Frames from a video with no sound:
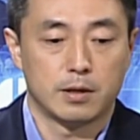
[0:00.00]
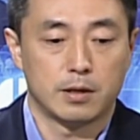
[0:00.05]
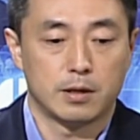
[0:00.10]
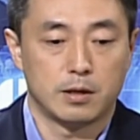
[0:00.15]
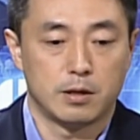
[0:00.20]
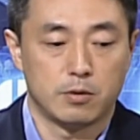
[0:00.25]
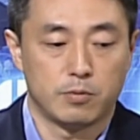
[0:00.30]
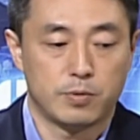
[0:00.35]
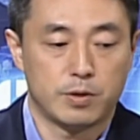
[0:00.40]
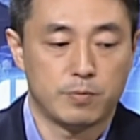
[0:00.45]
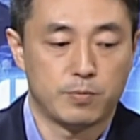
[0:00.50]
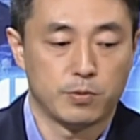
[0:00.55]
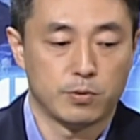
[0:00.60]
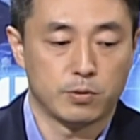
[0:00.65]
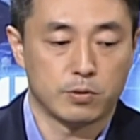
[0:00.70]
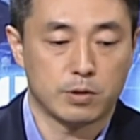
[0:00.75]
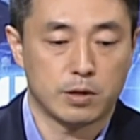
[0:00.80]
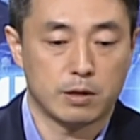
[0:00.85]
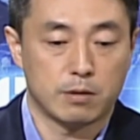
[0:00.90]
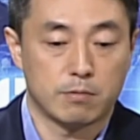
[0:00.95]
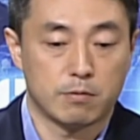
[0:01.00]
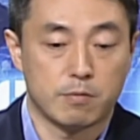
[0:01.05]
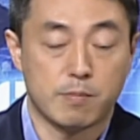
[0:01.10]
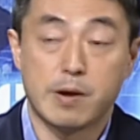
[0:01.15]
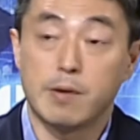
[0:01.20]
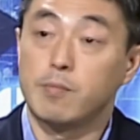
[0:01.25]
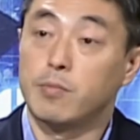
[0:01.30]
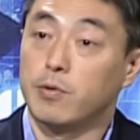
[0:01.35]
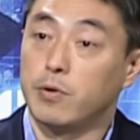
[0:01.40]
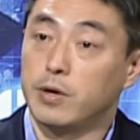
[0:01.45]
you know, people can
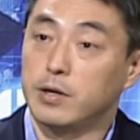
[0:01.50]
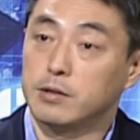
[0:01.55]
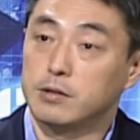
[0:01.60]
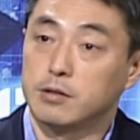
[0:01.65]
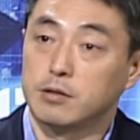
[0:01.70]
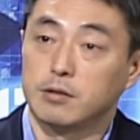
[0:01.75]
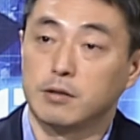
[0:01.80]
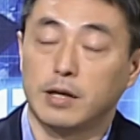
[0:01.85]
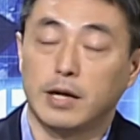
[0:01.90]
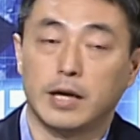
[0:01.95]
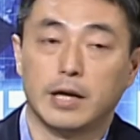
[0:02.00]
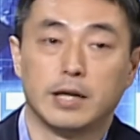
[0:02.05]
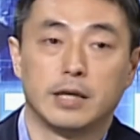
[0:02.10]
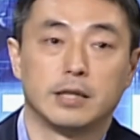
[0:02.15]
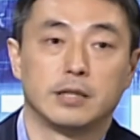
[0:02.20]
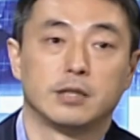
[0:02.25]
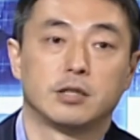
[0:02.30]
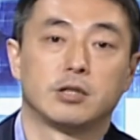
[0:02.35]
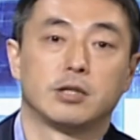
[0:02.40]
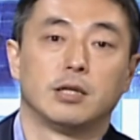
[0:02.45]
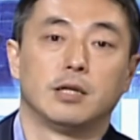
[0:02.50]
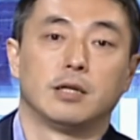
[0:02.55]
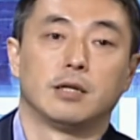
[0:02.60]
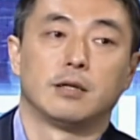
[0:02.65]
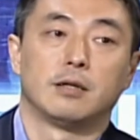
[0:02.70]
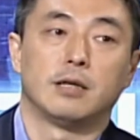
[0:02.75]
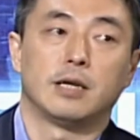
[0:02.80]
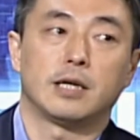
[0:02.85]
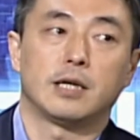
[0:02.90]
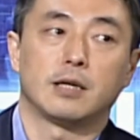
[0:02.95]
remember it. And
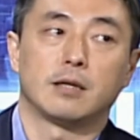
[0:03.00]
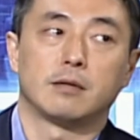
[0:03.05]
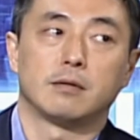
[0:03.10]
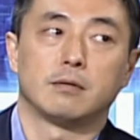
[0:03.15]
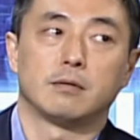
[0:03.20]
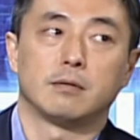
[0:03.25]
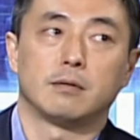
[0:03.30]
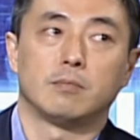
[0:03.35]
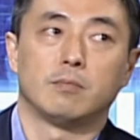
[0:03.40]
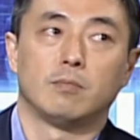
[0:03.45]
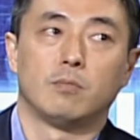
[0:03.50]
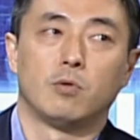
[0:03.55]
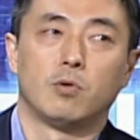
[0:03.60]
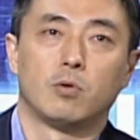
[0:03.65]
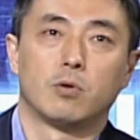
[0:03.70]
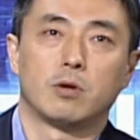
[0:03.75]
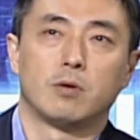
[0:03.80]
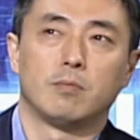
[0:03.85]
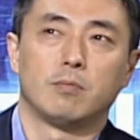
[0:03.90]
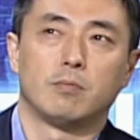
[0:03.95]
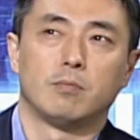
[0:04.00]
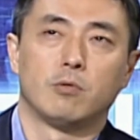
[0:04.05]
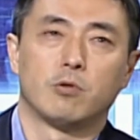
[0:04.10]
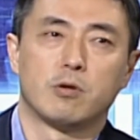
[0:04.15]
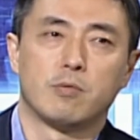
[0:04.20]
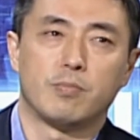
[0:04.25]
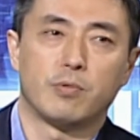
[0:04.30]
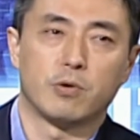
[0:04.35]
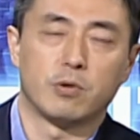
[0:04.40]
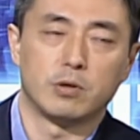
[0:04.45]
they can, more,
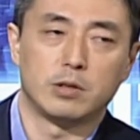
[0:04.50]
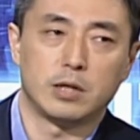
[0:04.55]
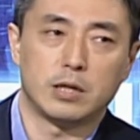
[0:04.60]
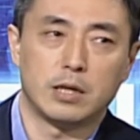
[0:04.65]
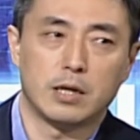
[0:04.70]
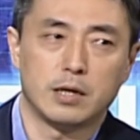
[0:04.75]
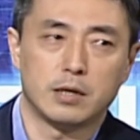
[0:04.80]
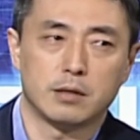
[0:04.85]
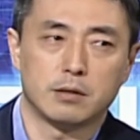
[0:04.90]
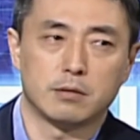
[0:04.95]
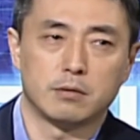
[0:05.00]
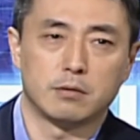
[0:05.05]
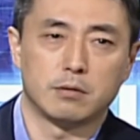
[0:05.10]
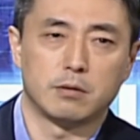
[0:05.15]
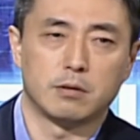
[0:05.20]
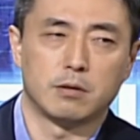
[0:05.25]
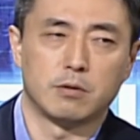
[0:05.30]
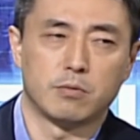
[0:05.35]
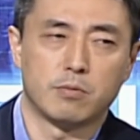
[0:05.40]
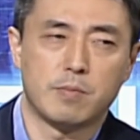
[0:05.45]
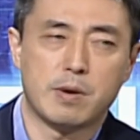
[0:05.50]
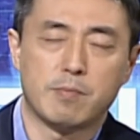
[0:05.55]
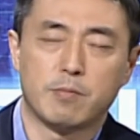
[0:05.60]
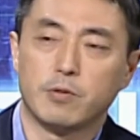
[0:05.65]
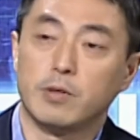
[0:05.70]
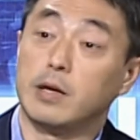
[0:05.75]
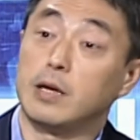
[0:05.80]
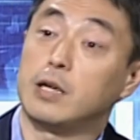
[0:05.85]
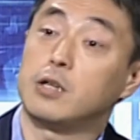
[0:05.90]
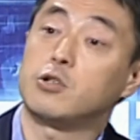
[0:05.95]
more importantly, not the, remember
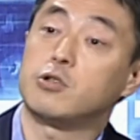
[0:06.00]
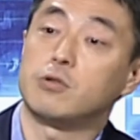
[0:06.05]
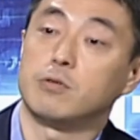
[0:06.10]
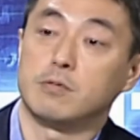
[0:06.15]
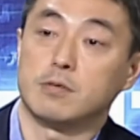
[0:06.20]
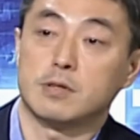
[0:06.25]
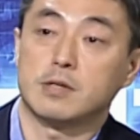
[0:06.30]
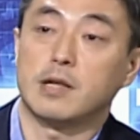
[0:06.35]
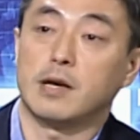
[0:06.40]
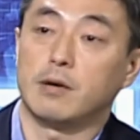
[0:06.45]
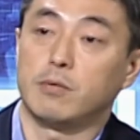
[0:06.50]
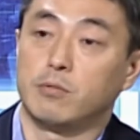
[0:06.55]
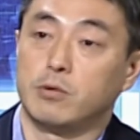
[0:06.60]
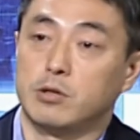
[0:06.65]
the issues that